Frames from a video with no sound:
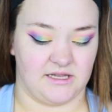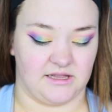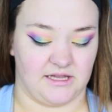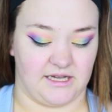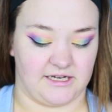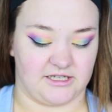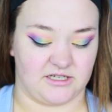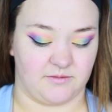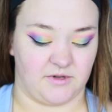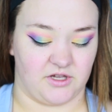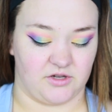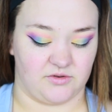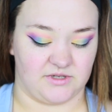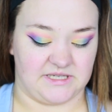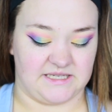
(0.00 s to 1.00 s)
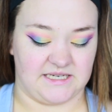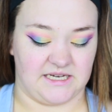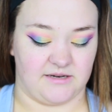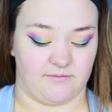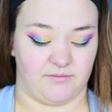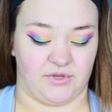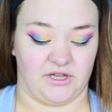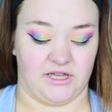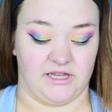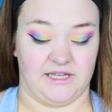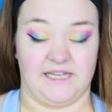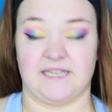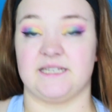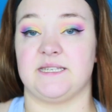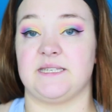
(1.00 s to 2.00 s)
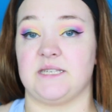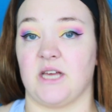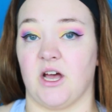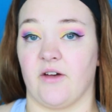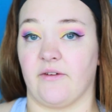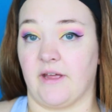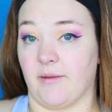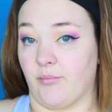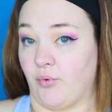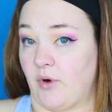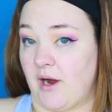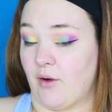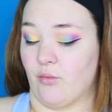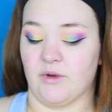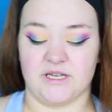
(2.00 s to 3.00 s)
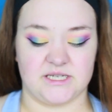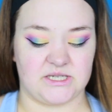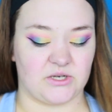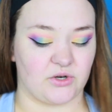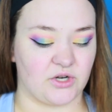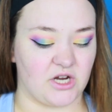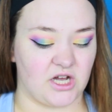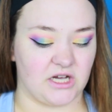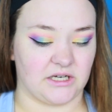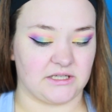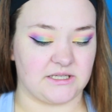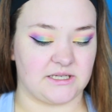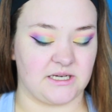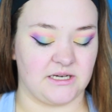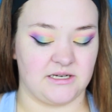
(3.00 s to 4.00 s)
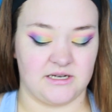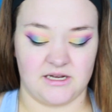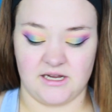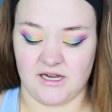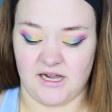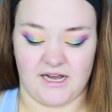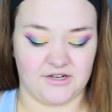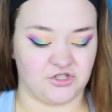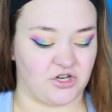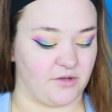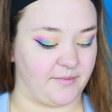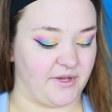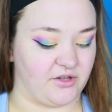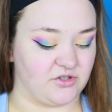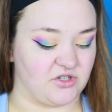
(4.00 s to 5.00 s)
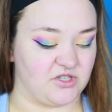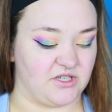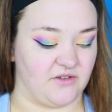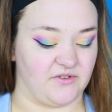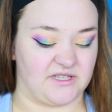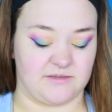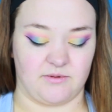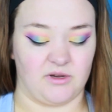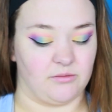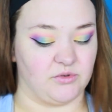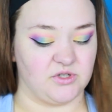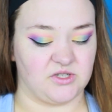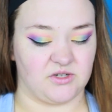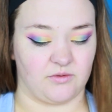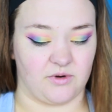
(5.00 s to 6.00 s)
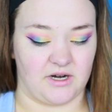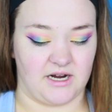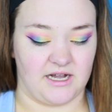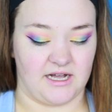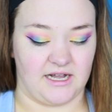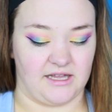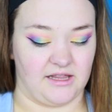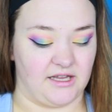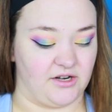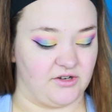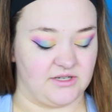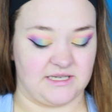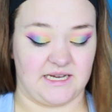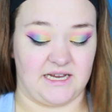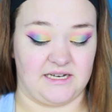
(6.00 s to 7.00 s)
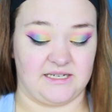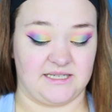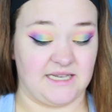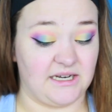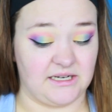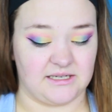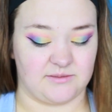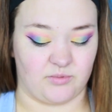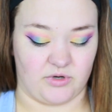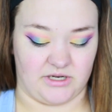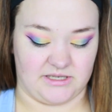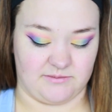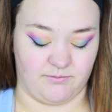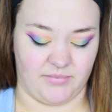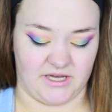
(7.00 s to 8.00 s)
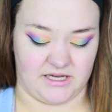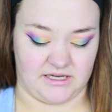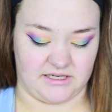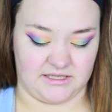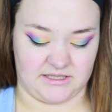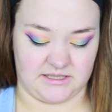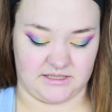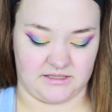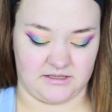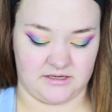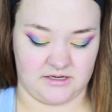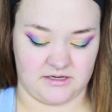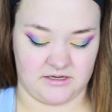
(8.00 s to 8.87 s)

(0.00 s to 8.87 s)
like to be used in place of a Brow Wiz or not. Eyeshadow palettes are self-explainable, so are highlighters and setting sprays, but